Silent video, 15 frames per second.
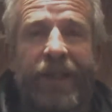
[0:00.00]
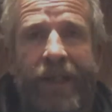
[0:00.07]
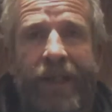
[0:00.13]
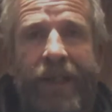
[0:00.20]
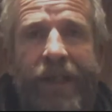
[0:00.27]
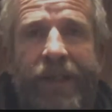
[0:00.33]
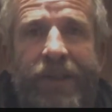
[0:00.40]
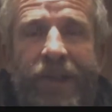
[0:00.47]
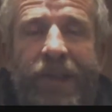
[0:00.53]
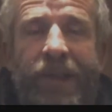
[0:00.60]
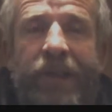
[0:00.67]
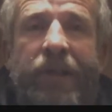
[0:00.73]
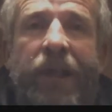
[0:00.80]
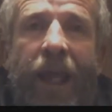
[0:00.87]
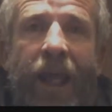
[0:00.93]
heat
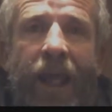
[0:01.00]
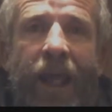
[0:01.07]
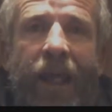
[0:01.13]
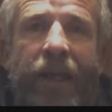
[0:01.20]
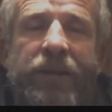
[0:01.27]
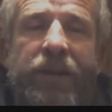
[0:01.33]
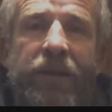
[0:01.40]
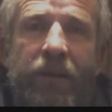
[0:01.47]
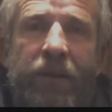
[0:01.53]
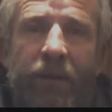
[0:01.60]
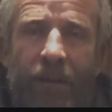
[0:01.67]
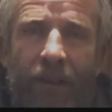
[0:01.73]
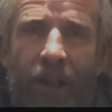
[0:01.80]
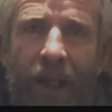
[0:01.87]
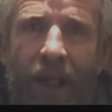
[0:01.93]
and
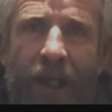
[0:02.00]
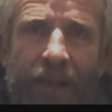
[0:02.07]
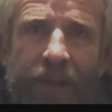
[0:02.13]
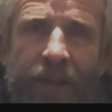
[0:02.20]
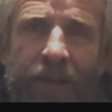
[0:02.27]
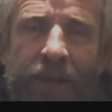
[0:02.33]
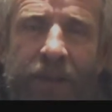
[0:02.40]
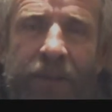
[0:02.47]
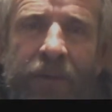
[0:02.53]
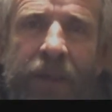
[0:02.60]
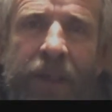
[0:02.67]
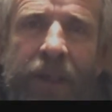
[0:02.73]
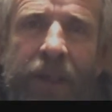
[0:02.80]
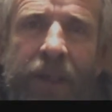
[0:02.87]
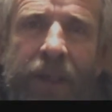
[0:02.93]
light.
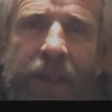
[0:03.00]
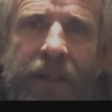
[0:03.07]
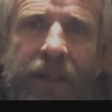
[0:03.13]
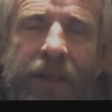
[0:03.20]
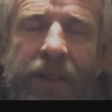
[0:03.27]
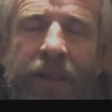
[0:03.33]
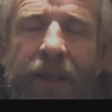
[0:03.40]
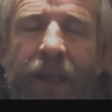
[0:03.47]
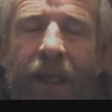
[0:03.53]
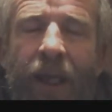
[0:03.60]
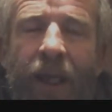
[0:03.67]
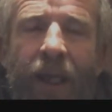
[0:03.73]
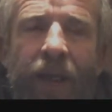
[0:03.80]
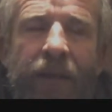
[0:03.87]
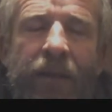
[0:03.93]
Heat
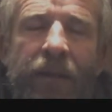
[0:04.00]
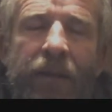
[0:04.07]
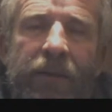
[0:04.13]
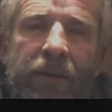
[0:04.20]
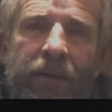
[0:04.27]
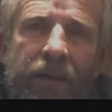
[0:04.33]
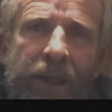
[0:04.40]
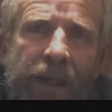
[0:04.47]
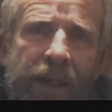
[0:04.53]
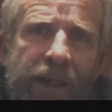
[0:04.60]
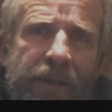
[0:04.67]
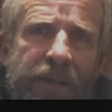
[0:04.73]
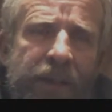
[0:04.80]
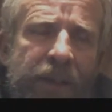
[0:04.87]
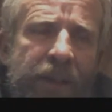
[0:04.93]
and
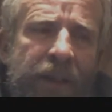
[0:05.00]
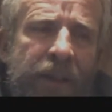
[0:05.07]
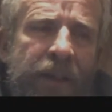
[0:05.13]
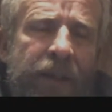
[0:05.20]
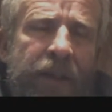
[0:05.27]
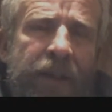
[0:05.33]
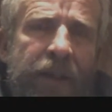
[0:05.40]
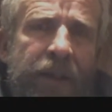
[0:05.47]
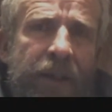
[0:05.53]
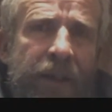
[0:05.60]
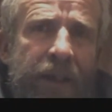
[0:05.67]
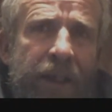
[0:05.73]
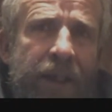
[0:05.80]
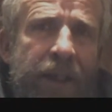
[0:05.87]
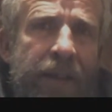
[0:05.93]
light.
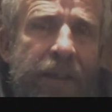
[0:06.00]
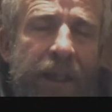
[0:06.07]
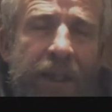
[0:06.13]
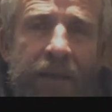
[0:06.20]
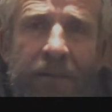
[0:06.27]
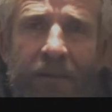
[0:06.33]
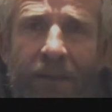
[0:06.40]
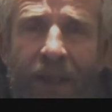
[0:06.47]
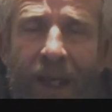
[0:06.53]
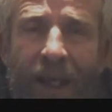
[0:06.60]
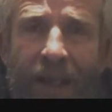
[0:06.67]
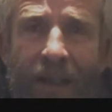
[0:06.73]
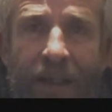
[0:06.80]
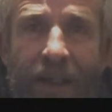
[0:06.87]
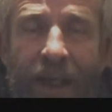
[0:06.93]
Heat and
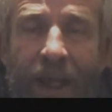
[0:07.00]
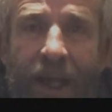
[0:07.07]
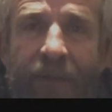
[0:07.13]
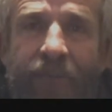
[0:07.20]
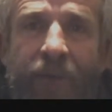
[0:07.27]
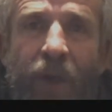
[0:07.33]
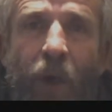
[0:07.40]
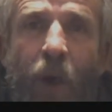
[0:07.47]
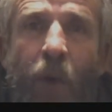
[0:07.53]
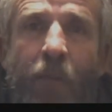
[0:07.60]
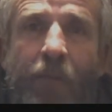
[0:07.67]
light have no